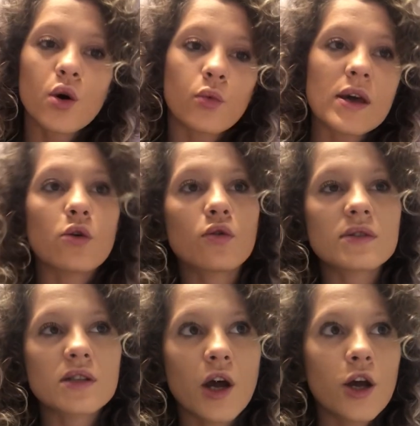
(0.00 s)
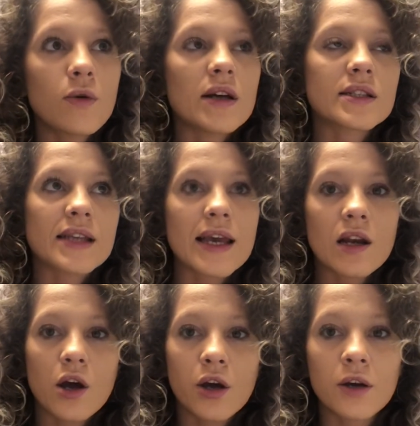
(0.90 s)
We also
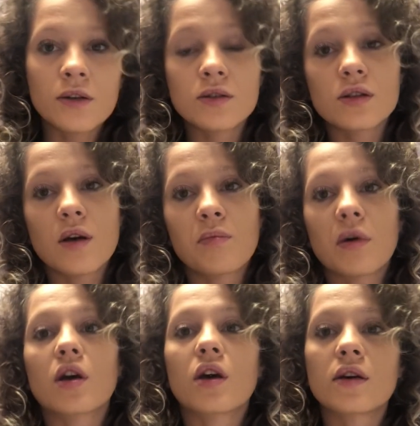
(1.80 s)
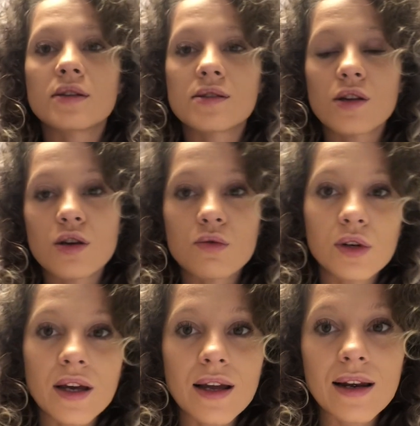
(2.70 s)
deload because you
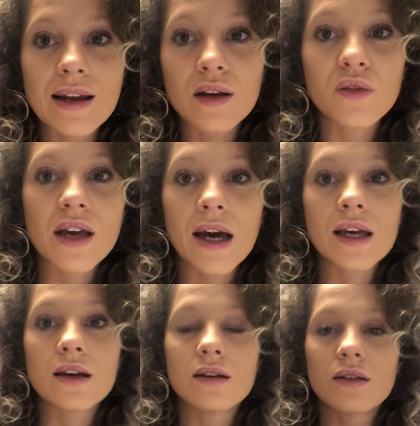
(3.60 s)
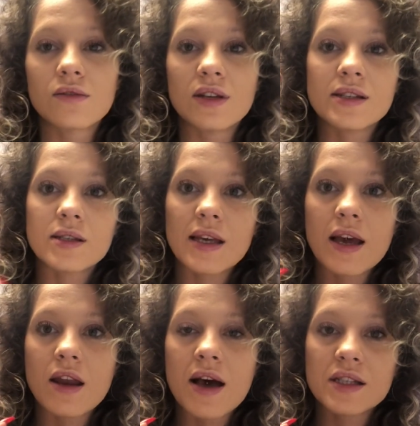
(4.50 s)
want to alleviate the
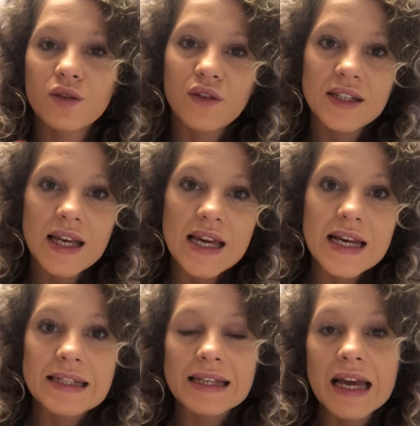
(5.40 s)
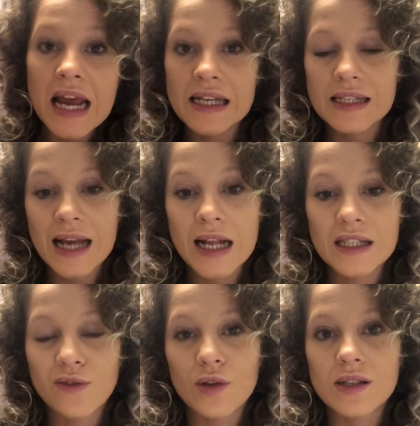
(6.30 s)
CNS fatigue. CNS
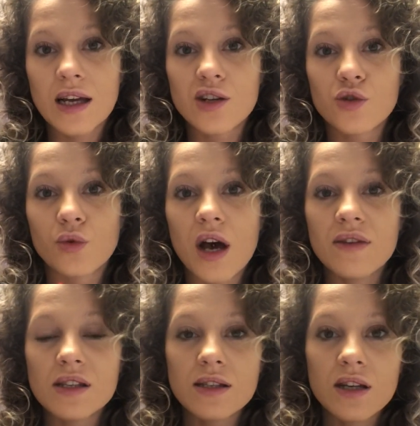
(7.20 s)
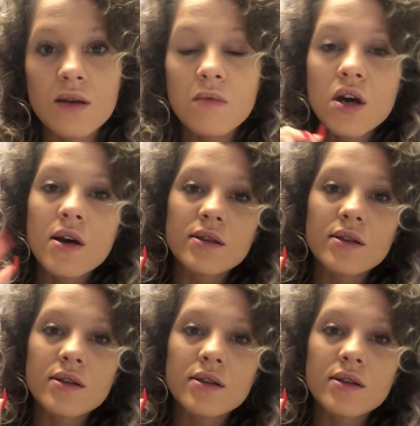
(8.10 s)
stands for the central nervous system.